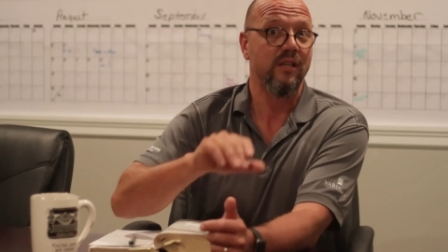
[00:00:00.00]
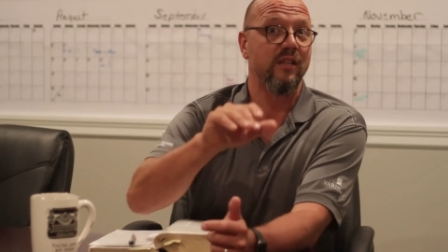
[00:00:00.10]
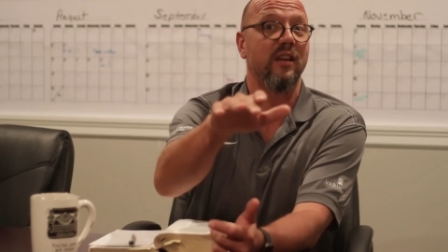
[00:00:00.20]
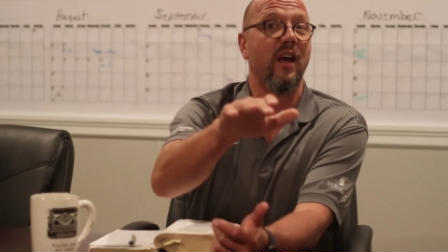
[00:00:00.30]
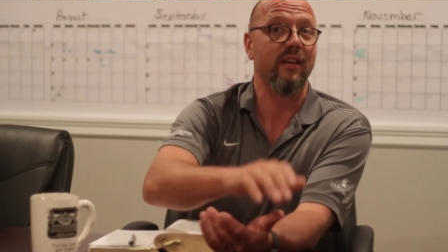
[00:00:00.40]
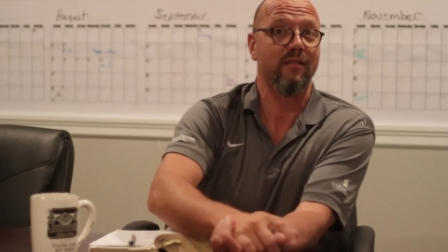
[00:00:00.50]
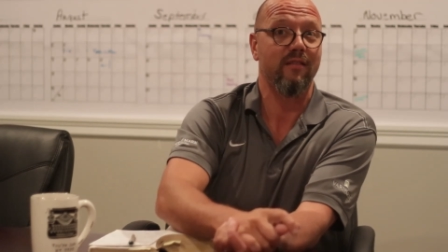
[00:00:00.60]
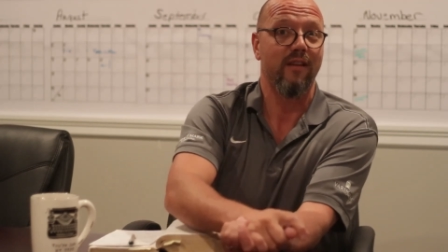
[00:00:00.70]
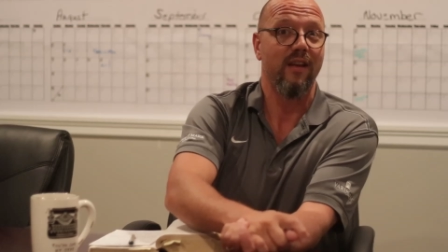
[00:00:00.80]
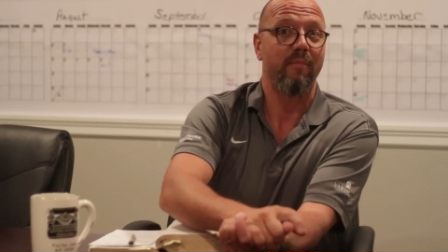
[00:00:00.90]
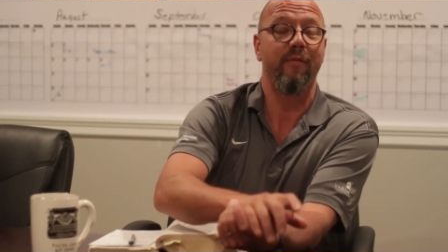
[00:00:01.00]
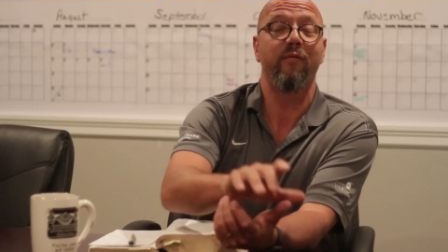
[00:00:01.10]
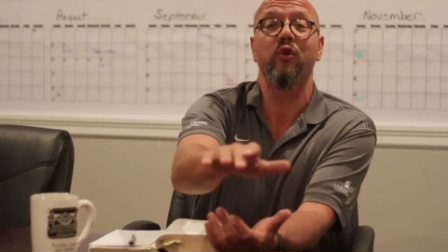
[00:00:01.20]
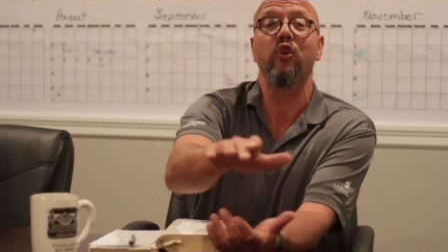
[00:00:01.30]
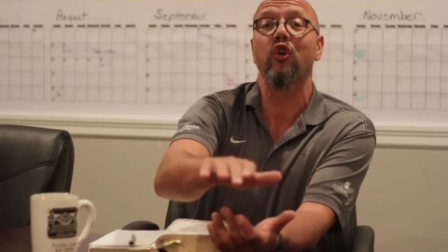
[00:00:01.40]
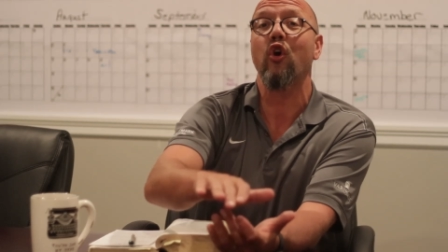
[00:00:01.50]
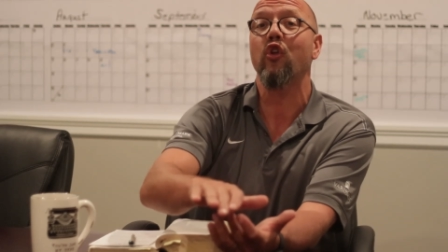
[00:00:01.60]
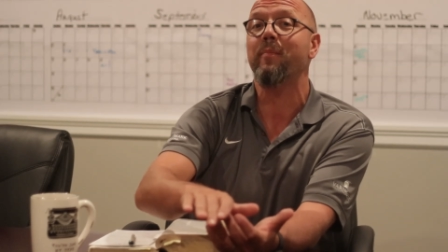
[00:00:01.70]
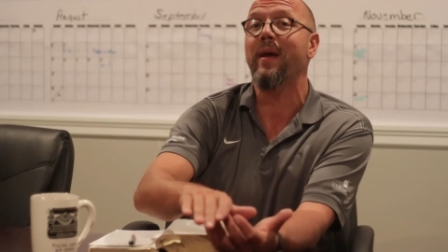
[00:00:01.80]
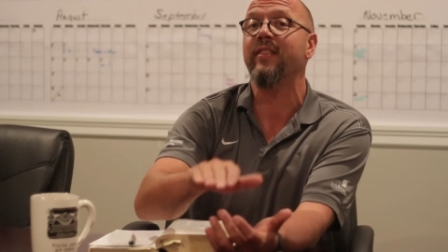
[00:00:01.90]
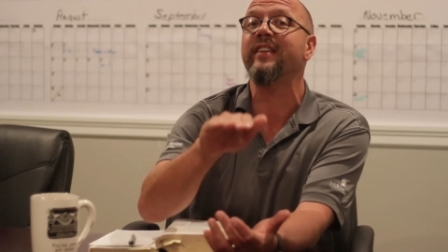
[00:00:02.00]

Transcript: tonight, before you to go to bed?